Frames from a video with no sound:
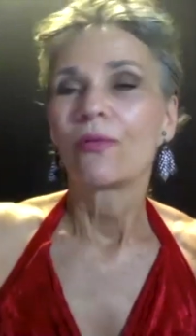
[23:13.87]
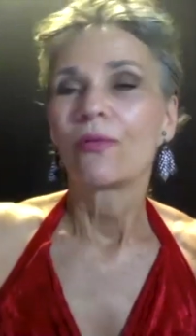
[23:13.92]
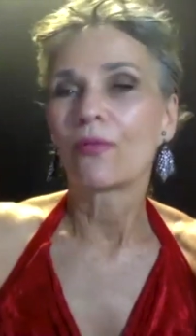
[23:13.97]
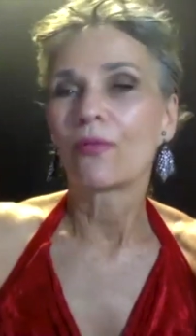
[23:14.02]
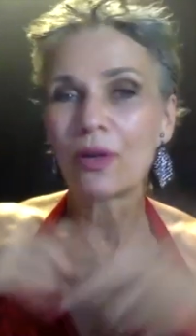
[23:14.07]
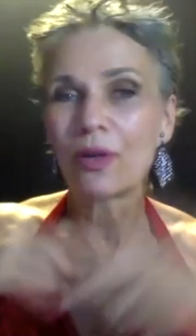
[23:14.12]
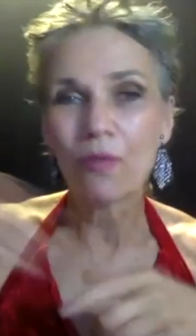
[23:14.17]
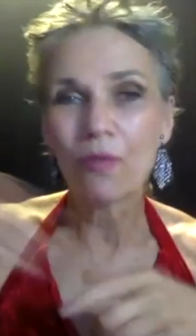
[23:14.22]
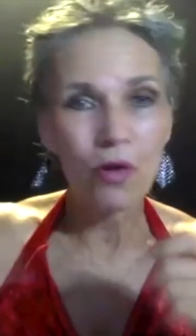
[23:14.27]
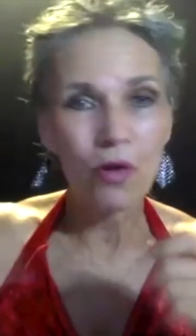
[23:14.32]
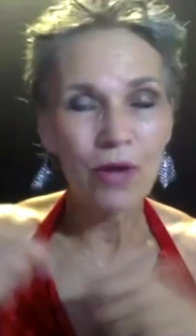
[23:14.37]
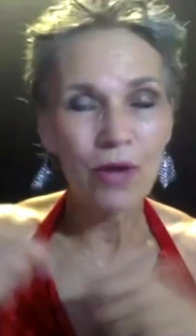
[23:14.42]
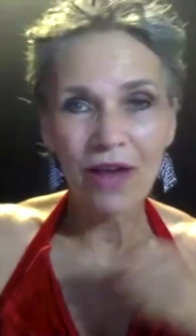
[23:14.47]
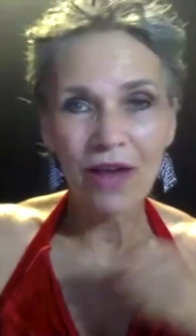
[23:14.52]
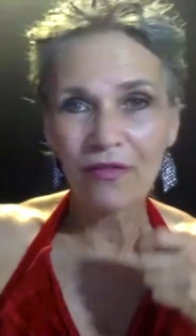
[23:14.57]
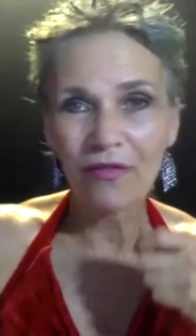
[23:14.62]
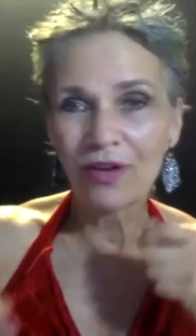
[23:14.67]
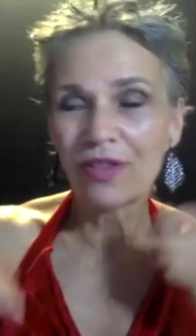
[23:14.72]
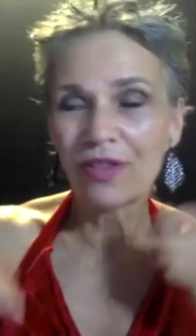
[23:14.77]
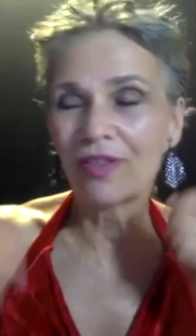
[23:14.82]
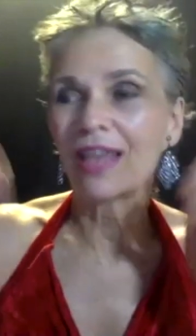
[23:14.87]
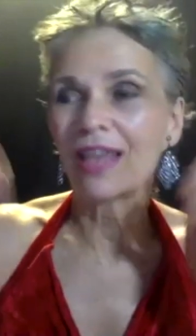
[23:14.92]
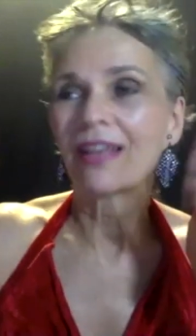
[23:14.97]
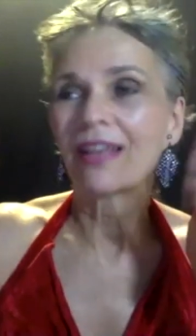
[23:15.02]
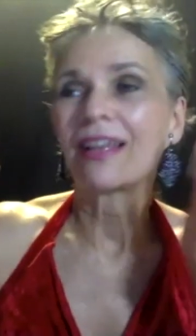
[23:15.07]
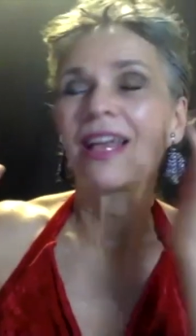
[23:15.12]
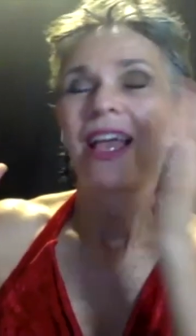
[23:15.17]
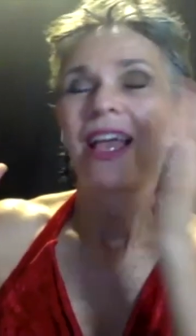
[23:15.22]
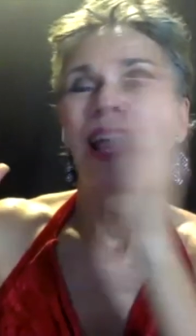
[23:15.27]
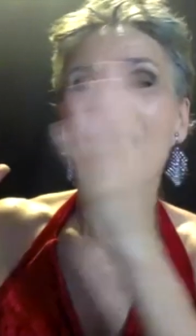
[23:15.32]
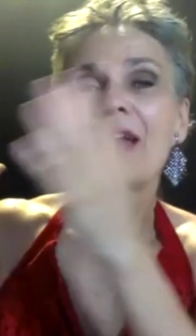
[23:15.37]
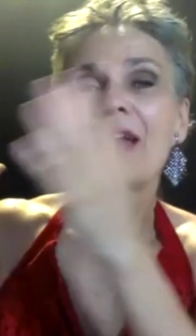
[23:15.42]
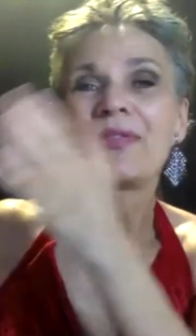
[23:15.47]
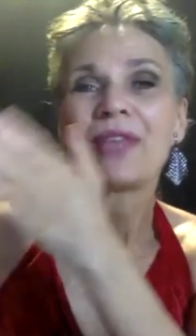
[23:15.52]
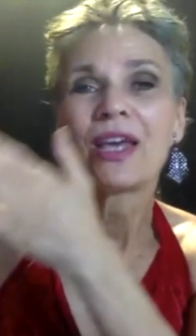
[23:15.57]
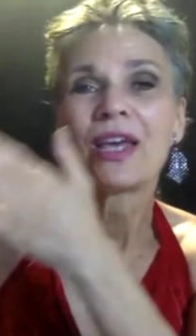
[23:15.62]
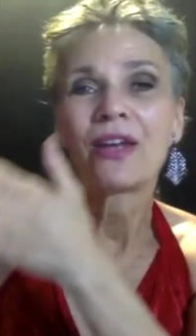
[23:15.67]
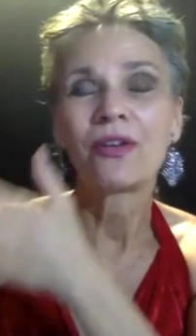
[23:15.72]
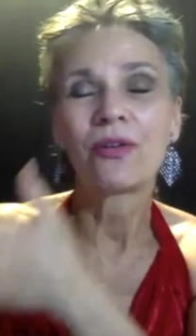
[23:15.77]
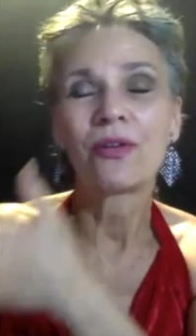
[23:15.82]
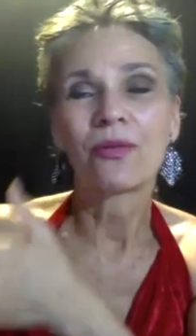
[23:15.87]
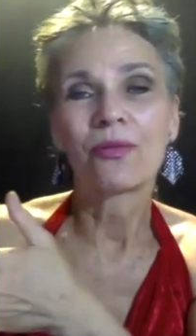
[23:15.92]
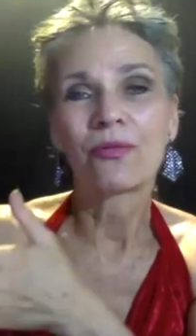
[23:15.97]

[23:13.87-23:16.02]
rewrote everything, and then